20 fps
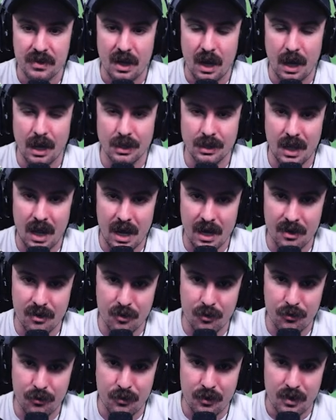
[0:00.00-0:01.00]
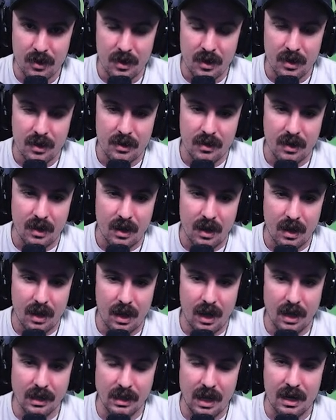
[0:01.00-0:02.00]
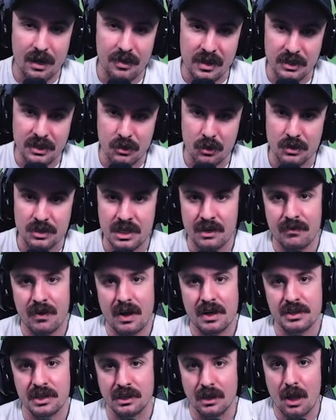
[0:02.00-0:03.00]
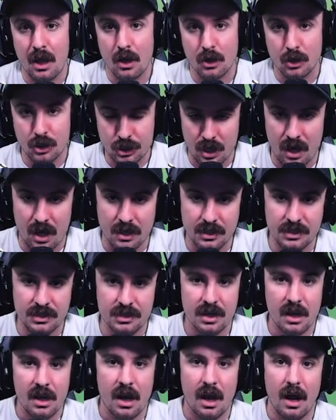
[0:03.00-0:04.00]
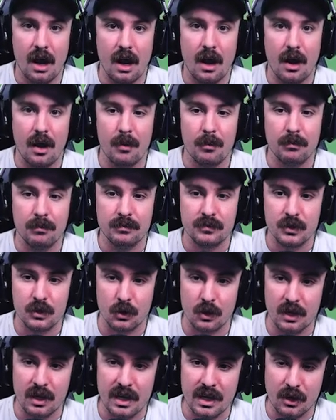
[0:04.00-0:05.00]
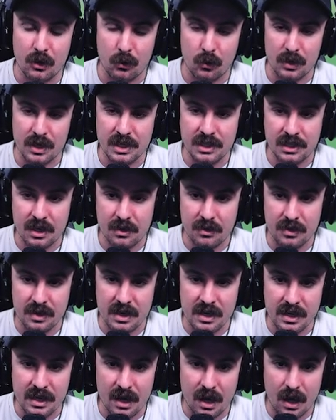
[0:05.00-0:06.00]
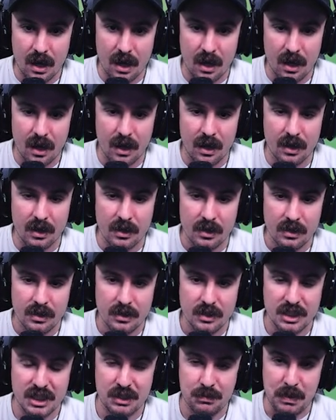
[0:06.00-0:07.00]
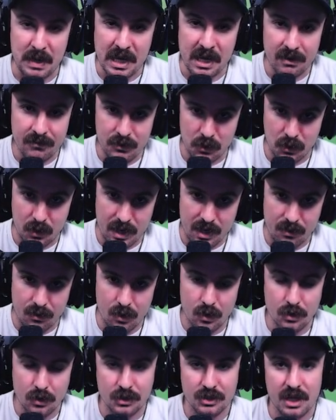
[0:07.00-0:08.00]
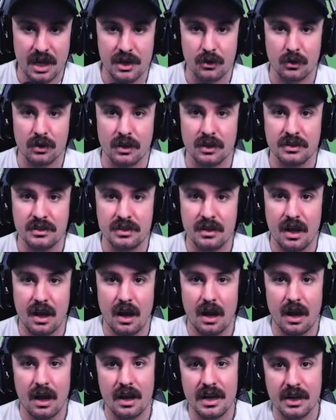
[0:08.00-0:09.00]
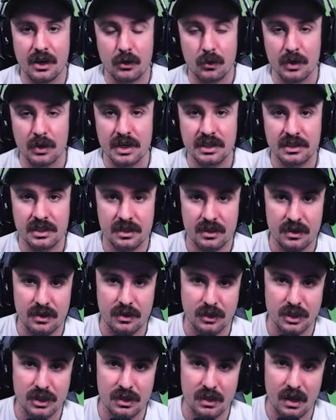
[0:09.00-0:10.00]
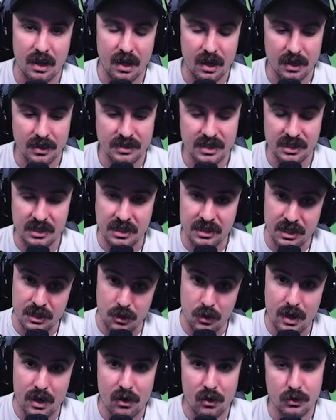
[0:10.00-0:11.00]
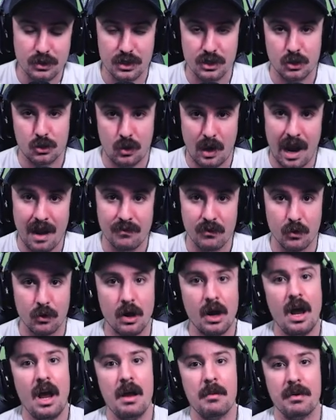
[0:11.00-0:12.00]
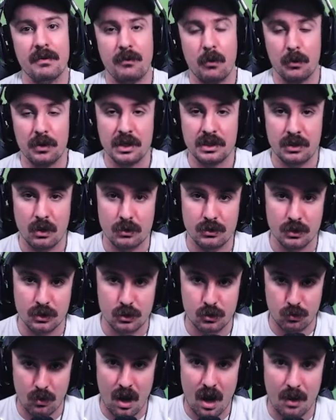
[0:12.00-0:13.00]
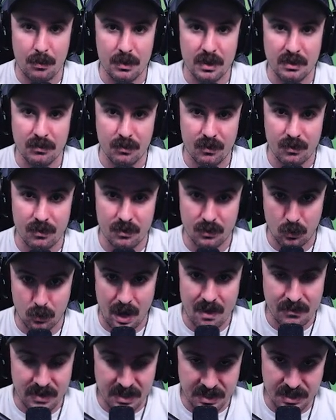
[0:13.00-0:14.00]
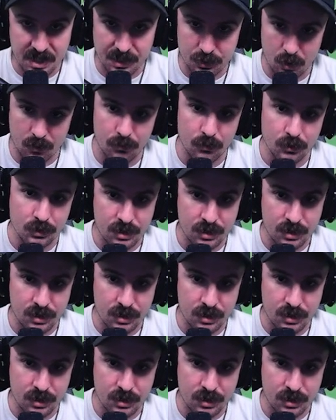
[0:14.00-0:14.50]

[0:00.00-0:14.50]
lot of things that are incentivizing long shots. You're gonna increase the speed of your arrows, and you're gonna increase the distance that your arrows can travel before they start to drop and gravity takes over, stuff